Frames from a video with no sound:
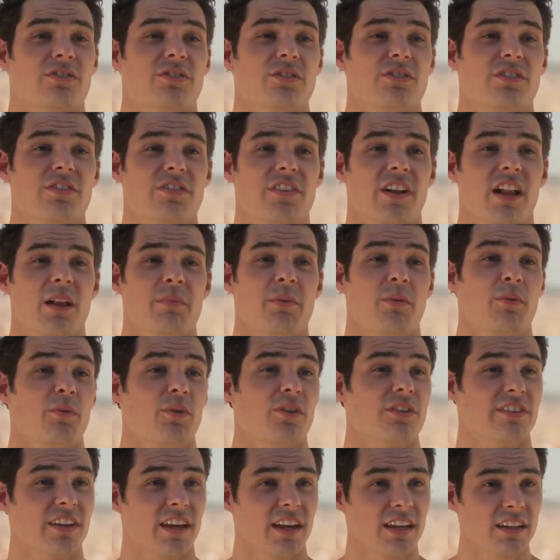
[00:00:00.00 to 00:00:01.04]
to develop a
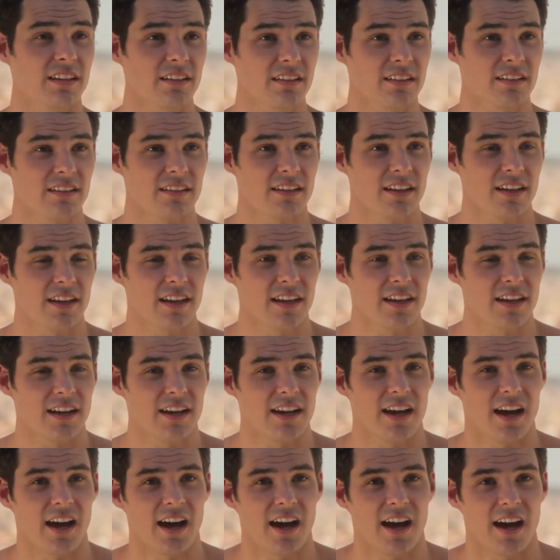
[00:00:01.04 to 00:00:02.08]
routine.
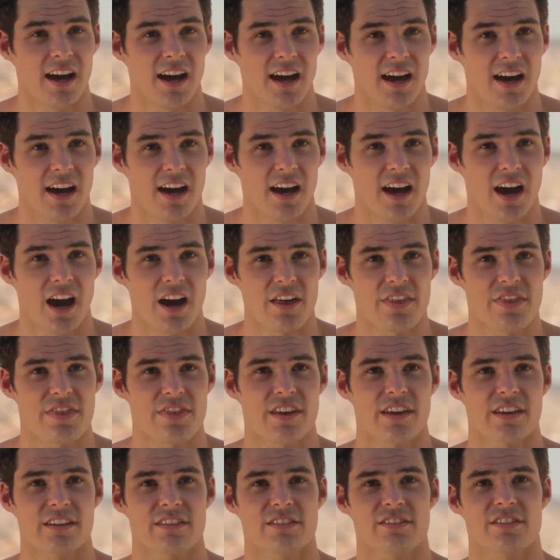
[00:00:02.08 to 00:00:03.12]
Uh, I
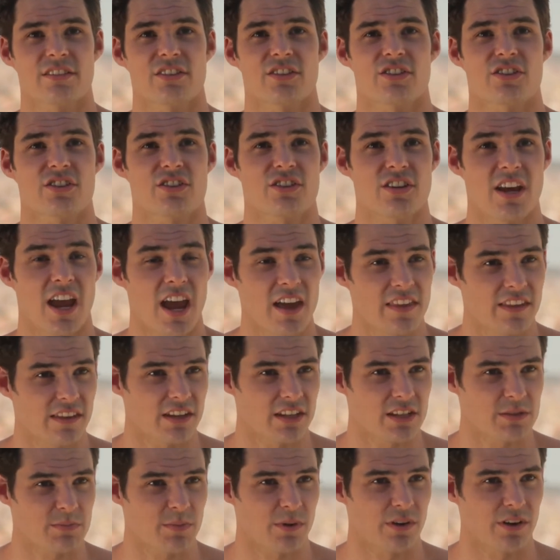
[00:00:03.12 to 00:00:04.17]
think to share the
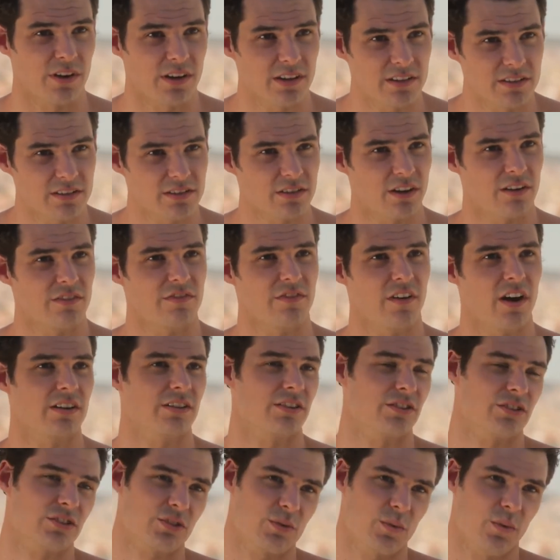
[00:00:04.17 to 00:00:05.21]
experience, you know,
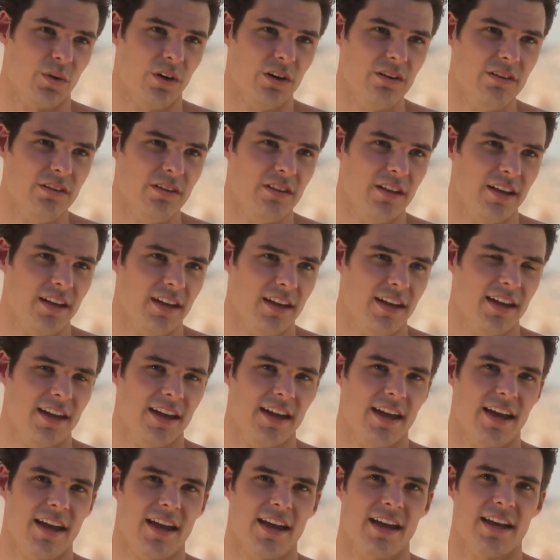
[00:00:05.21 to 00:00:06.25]
find a squad
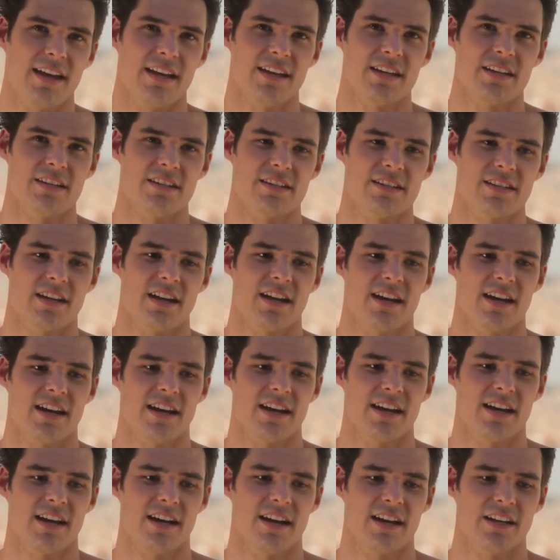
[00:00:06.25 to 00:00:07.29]
and
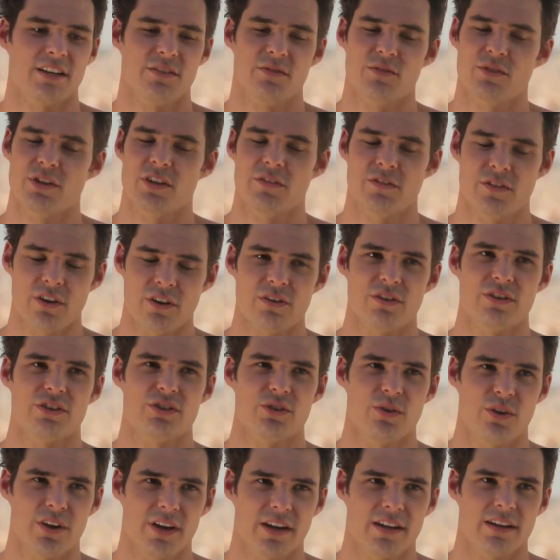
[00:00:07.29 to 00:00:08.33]
uh, you, have got to
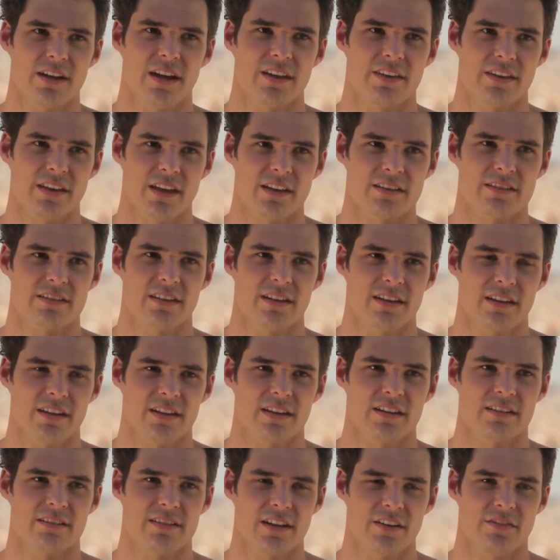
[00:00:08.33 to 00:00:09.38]
enjoy it. I think that's
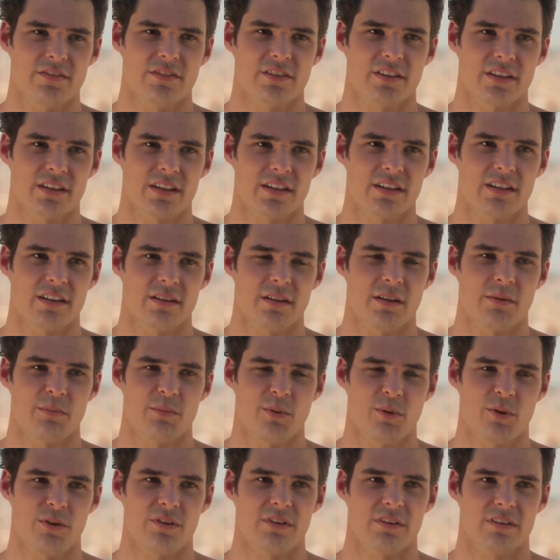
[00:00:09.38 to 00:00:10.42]
uh, definitely an
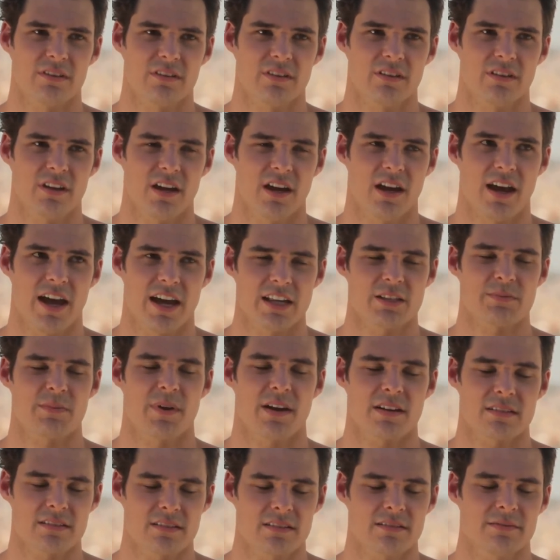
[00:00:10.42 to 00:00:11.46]
important uh,
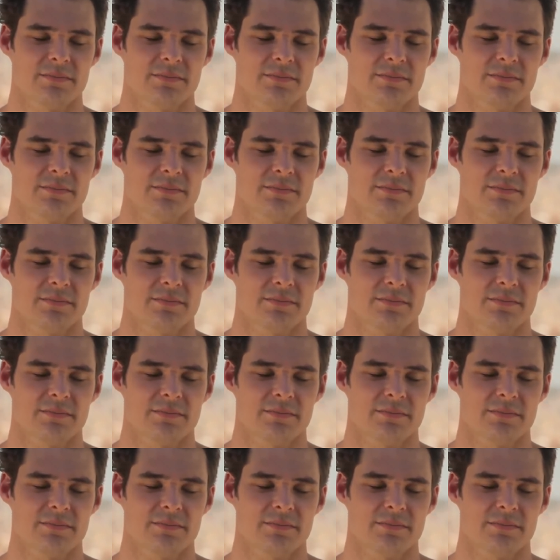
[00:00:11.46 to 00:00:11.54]
aspect.